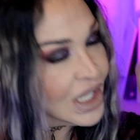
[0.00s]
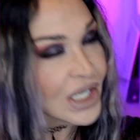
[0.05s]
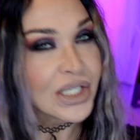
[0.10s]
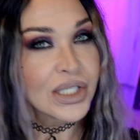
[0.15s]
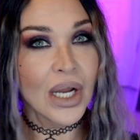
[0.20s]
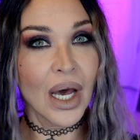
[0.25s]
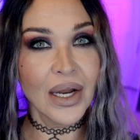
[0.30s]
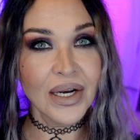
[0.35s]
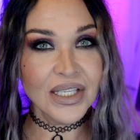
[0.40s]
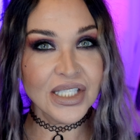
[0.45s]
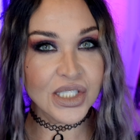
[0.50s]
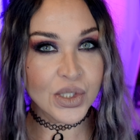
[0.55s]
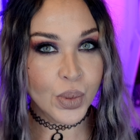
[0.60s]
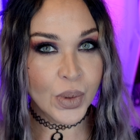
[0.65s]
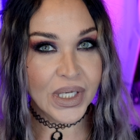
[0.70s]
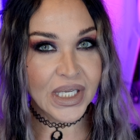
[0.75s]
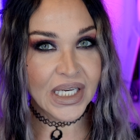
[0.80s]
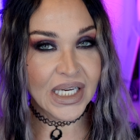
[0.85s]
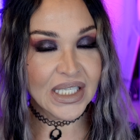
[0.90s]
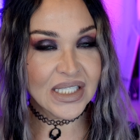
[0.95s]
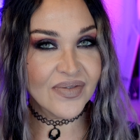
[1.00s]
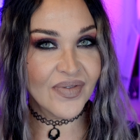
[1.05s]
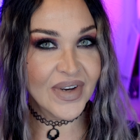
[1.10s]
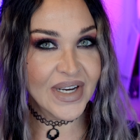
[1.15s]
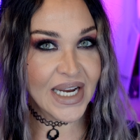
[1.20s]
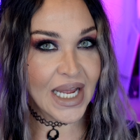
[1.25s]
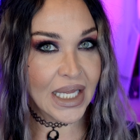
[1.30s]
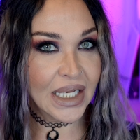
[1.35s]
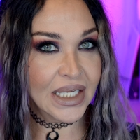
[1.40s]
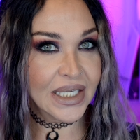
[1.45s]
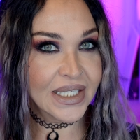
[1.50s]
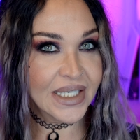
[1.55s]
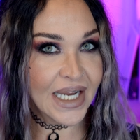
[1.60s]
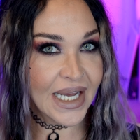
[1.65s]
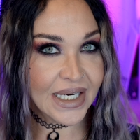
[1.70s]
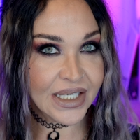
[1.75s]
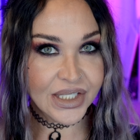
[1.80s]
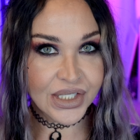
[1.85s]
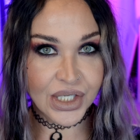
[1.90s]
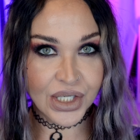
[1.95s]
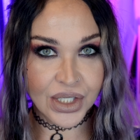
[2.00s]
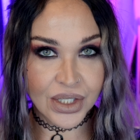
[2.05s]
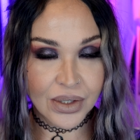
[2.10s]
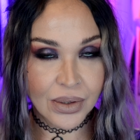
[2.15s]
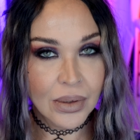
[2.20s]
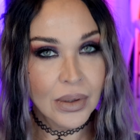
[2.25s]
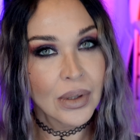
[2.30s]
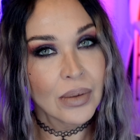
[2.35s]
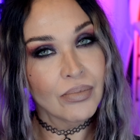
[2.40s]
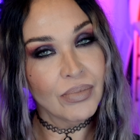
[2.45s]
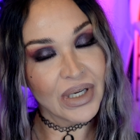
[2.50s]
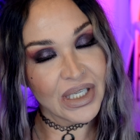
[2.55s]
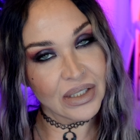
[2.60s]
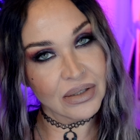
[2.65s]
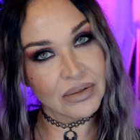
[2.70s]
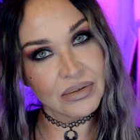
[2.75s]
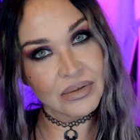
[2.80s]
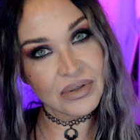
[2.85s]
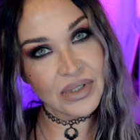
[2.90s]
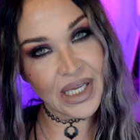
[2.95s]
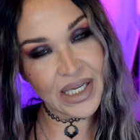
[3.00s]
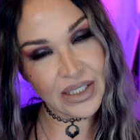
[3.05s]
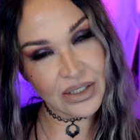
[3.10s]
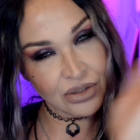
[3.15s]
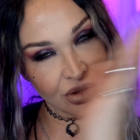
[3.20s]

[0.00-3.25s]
not as sweet as vanilla nectar, but like